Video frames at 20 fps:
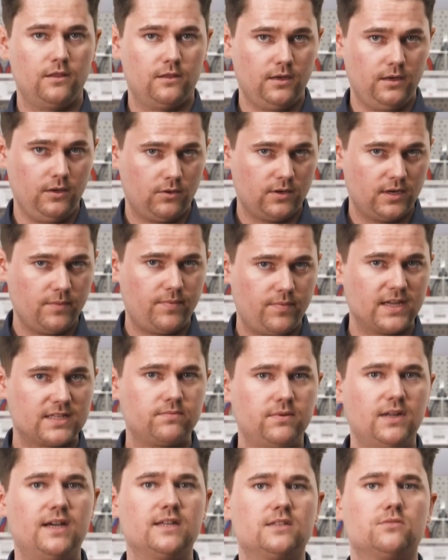the new KNIPEX
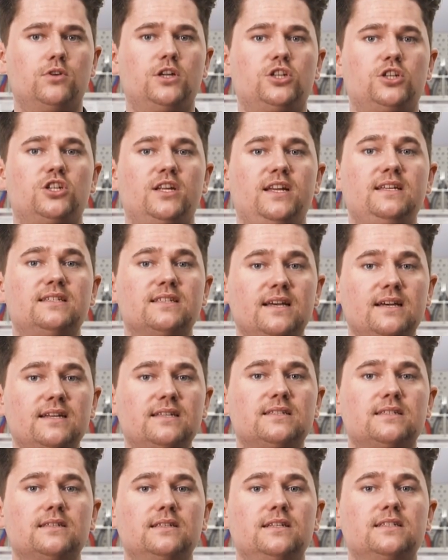pliers wrench
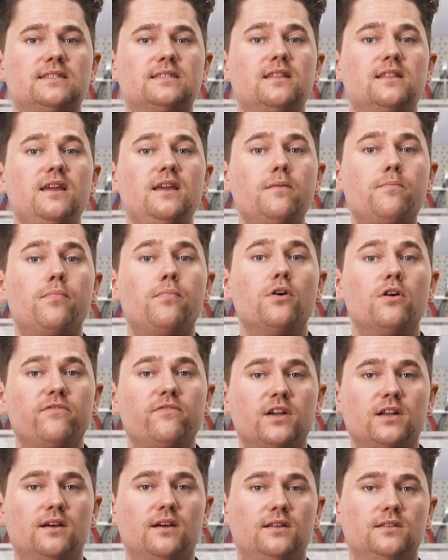XS is the
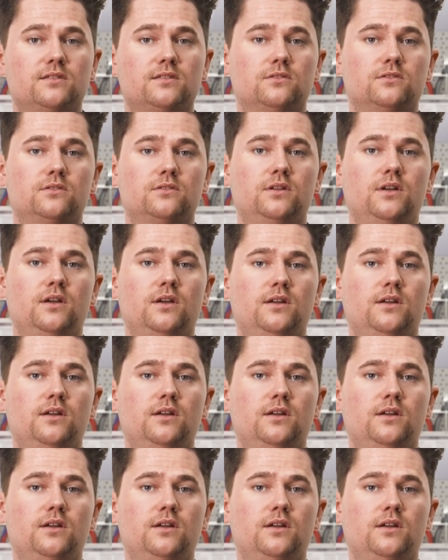perfect answer